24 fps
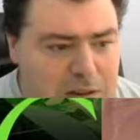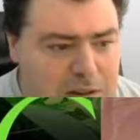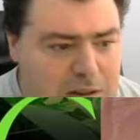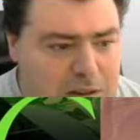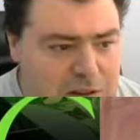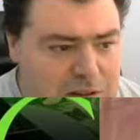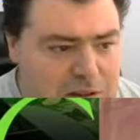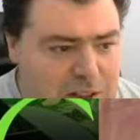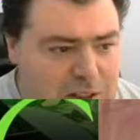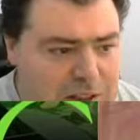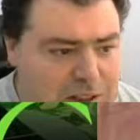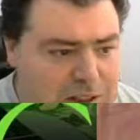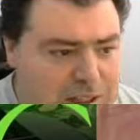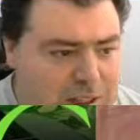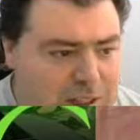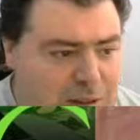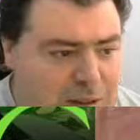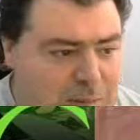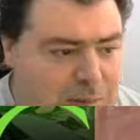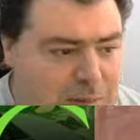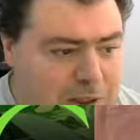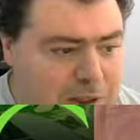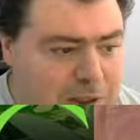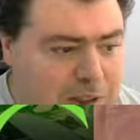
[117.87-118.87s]
set that
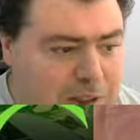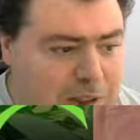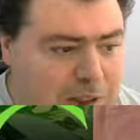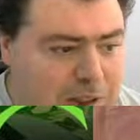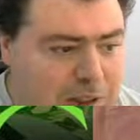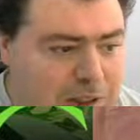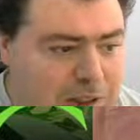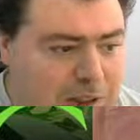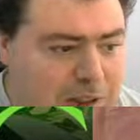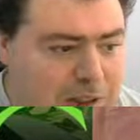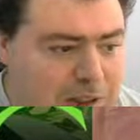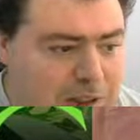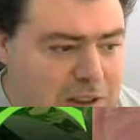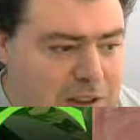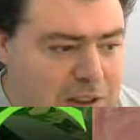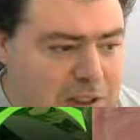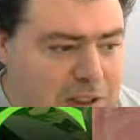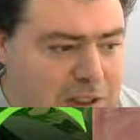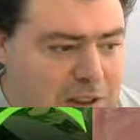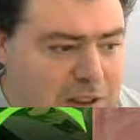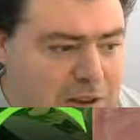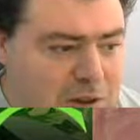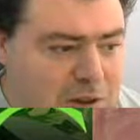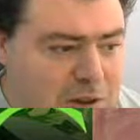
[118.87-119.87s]
up.
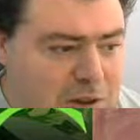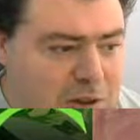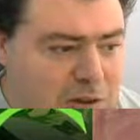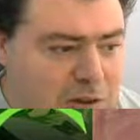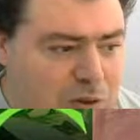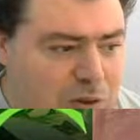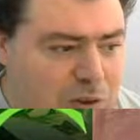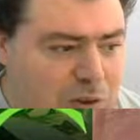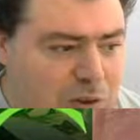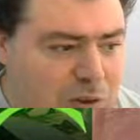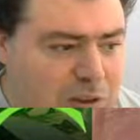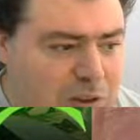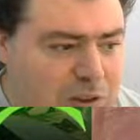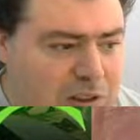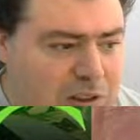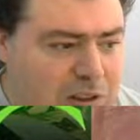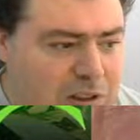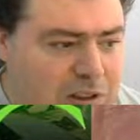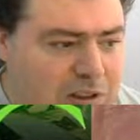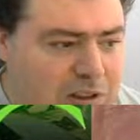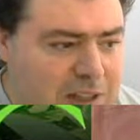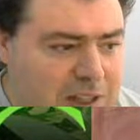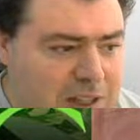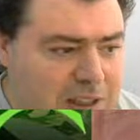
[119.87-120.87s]
So if we go into the
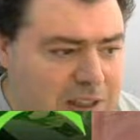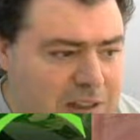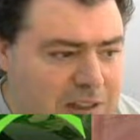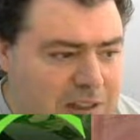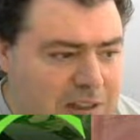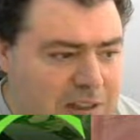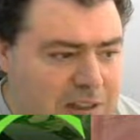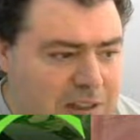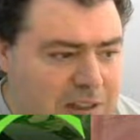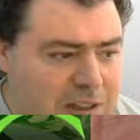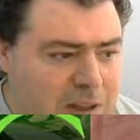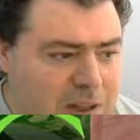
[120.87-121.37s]
settings